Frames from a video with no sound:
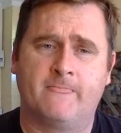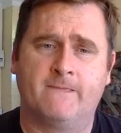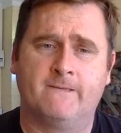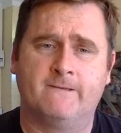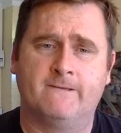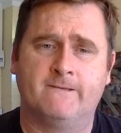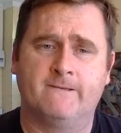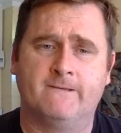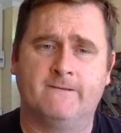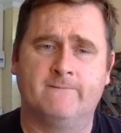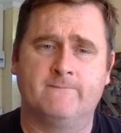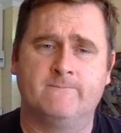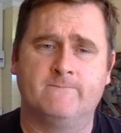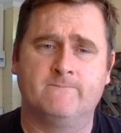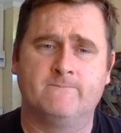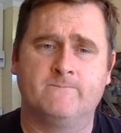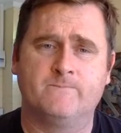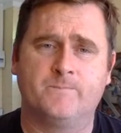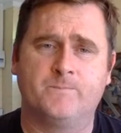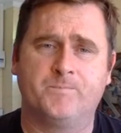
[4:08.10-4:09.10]

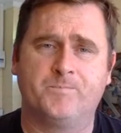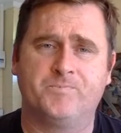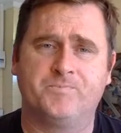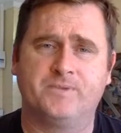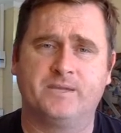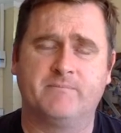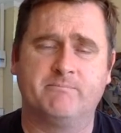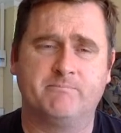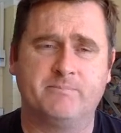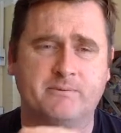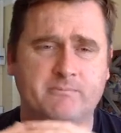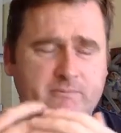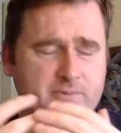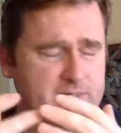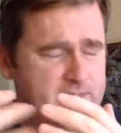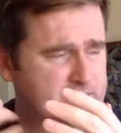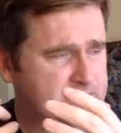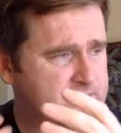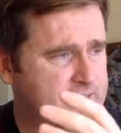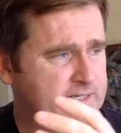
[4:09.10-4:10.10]
But we
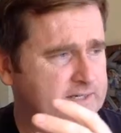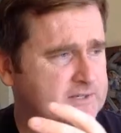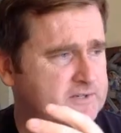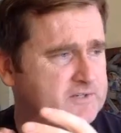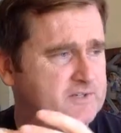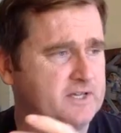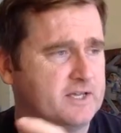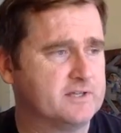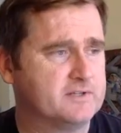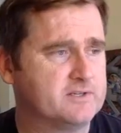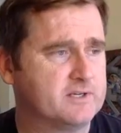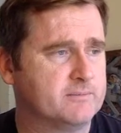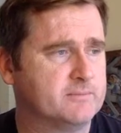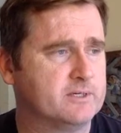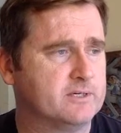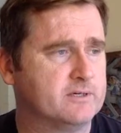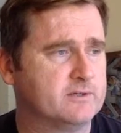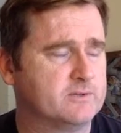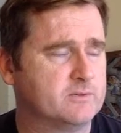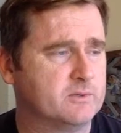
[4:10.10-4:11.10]
need to understand
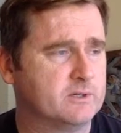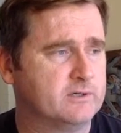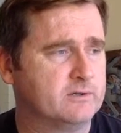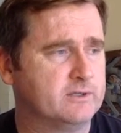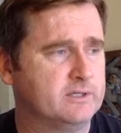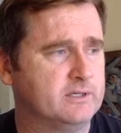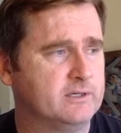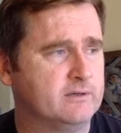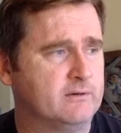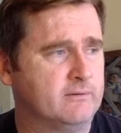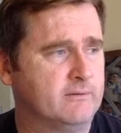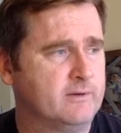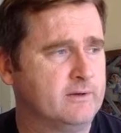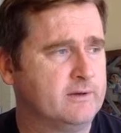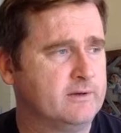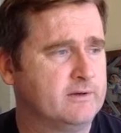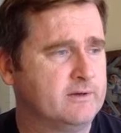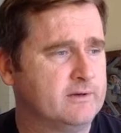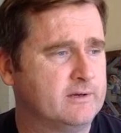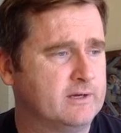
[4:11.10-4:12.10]
something as well here
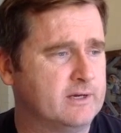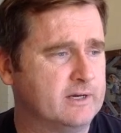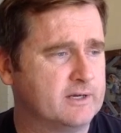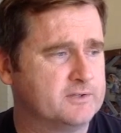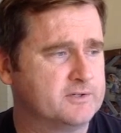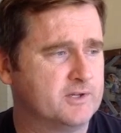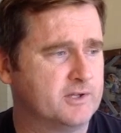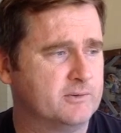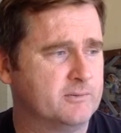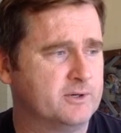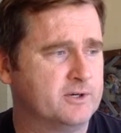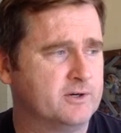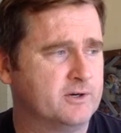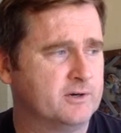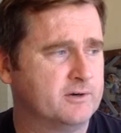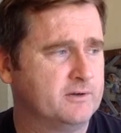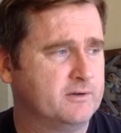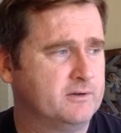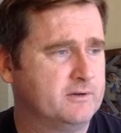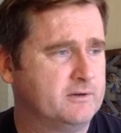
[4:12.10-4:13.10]
so that we're not